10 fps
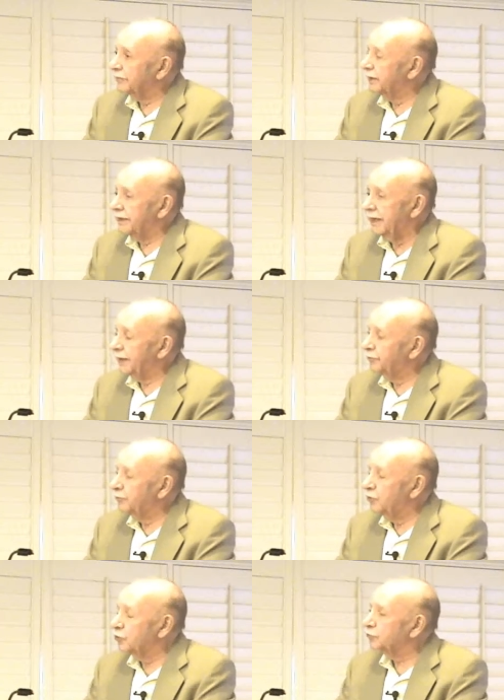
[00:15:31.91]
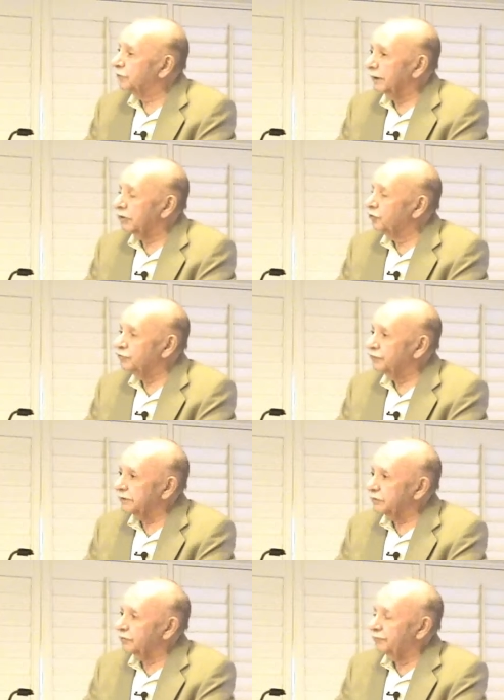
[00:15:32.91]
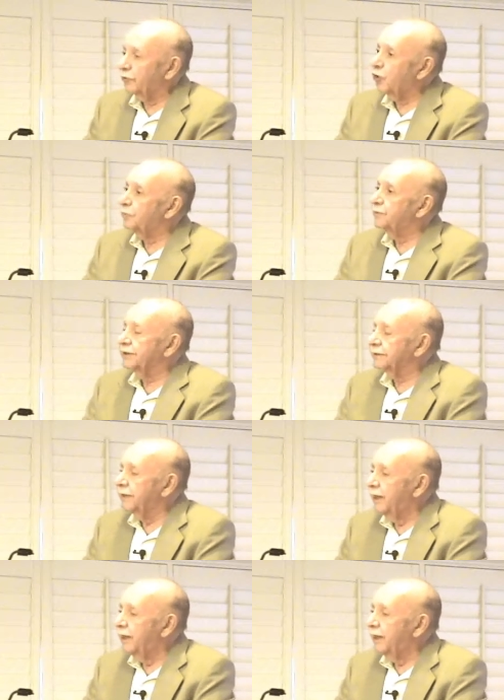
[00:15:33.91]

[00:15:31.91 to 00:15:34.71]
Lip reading: They are not, the concept of object